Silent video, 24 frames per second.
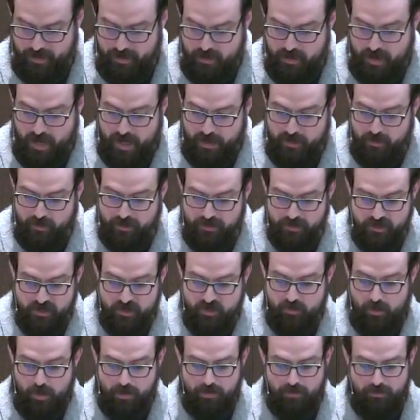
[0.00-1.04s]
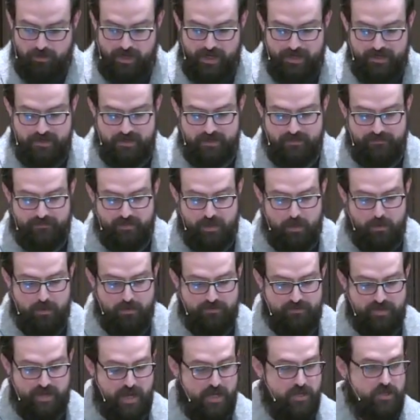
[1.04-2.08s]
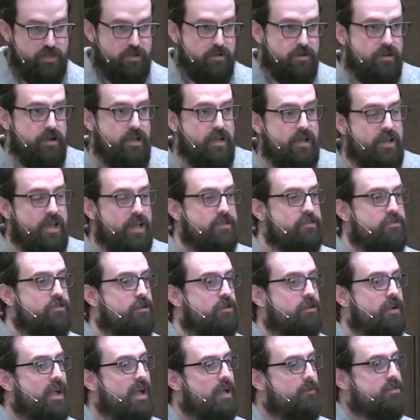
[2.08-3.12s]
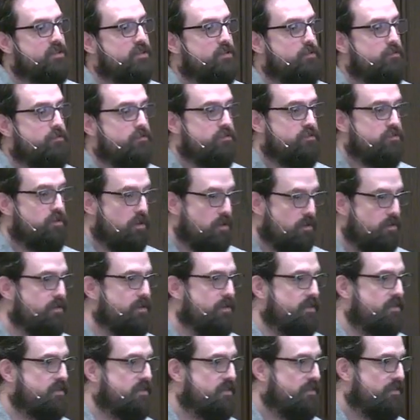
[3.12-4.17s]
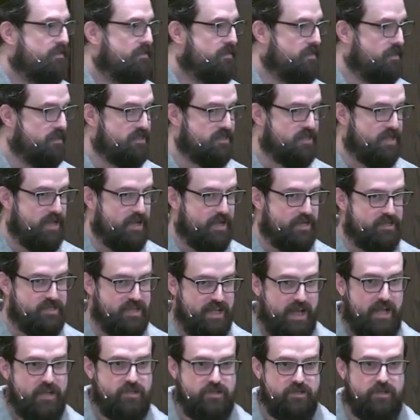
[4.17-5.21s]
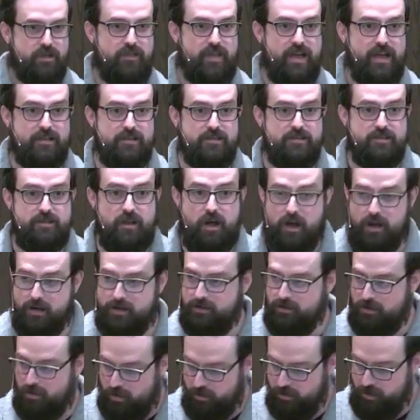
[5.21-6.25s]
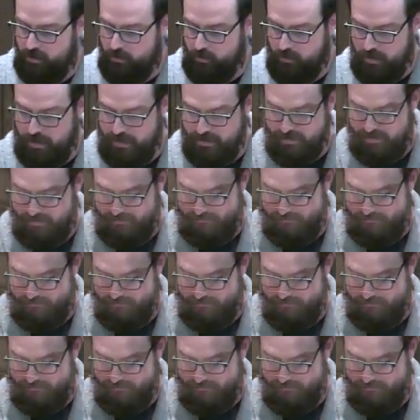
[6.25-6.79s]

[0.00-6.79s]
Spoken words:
And you can struggle against the flow of nature and do your absolute darndest to stay attached to that stalk all you want.